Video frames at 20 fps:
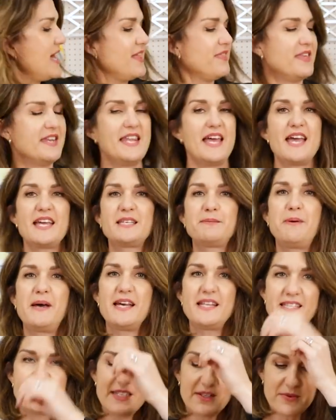The next
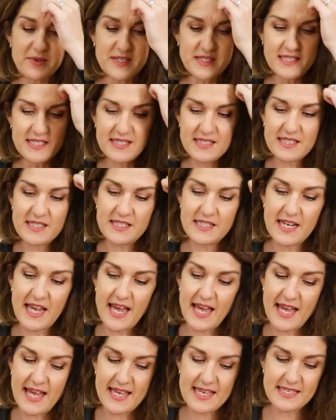pattern I wanted to
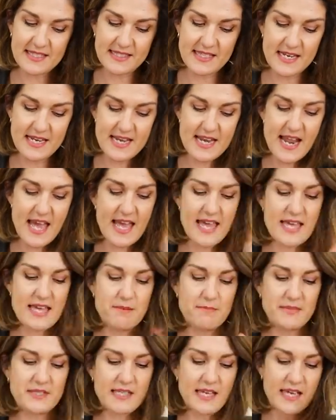share is the
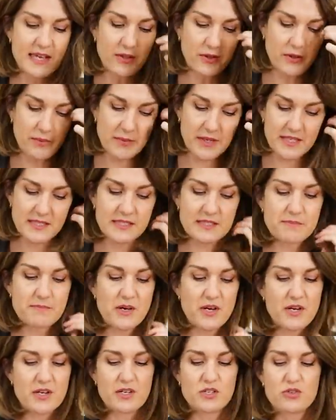Named Ilma
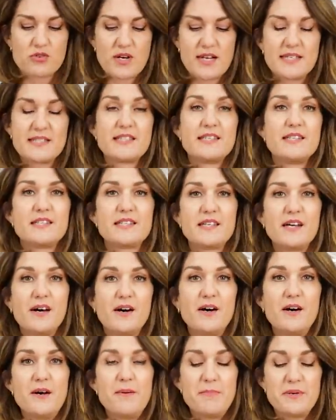Smock Dress and
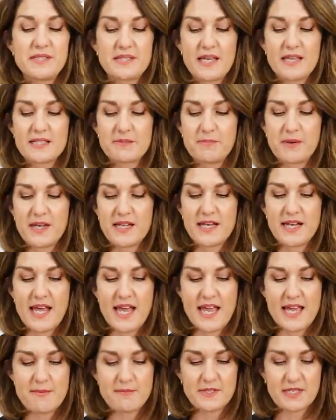Top. So it's by
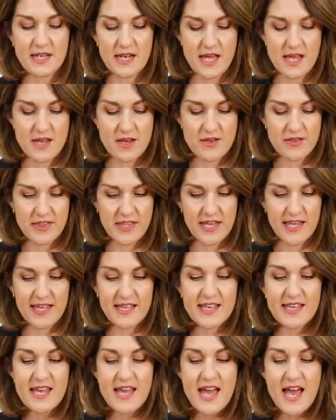Named
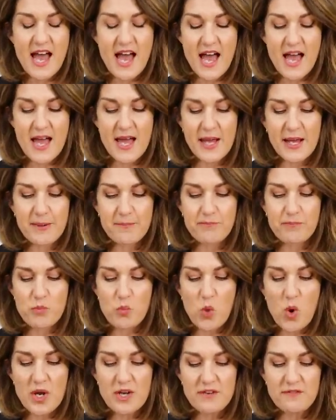Clothing.
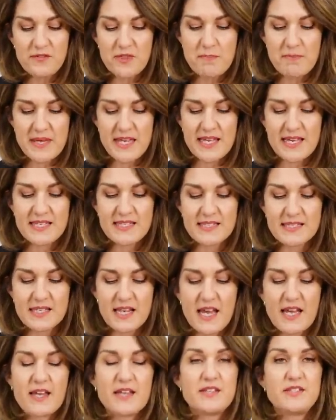One of the bees
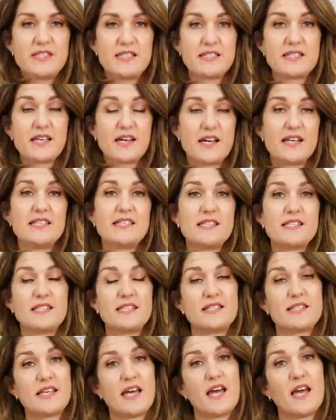decided
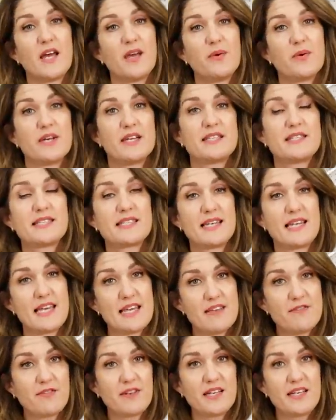to sew a
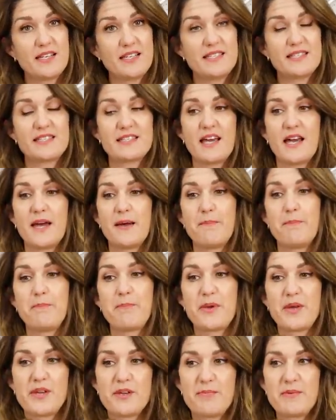sleeveless
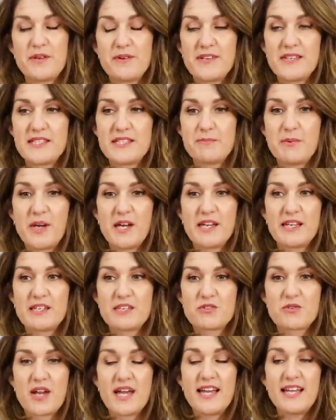Boubous inspired
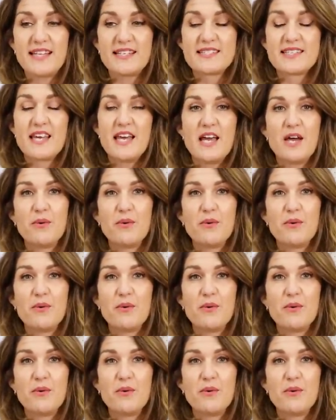dress,